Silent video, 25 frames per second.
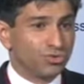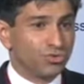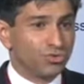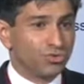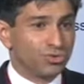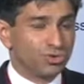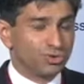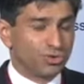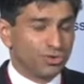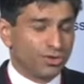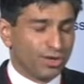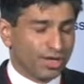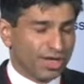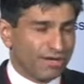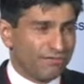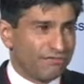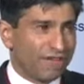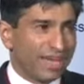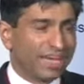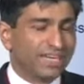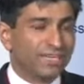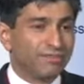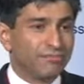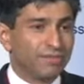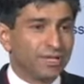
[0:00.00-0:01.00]

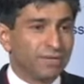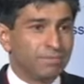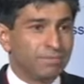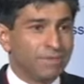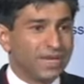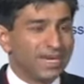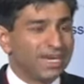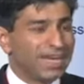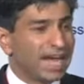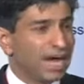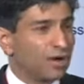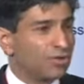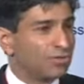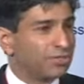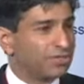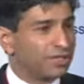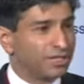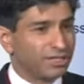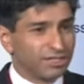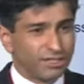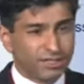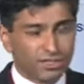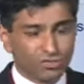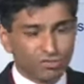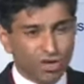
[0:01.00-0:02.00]
effectively build out
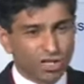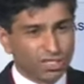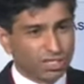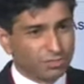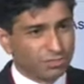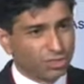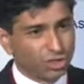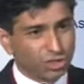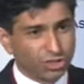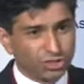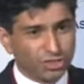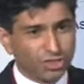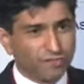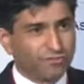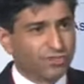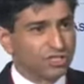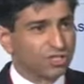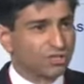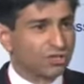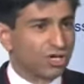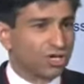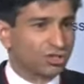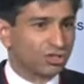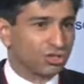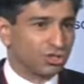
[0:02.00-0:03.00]
the transmission
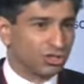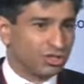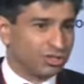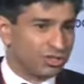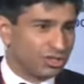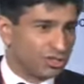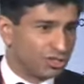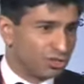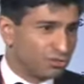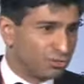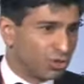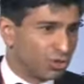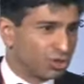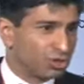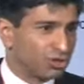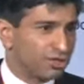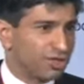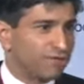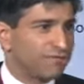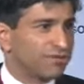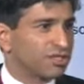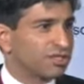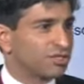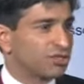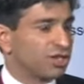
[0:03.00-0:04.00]
infrastructure,
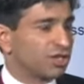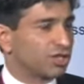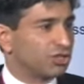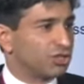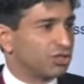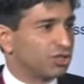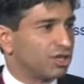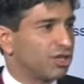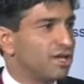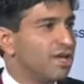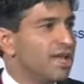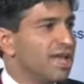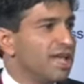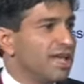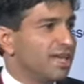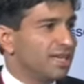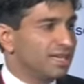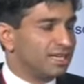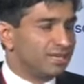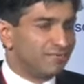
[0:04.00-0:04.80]
distribution infrastructure,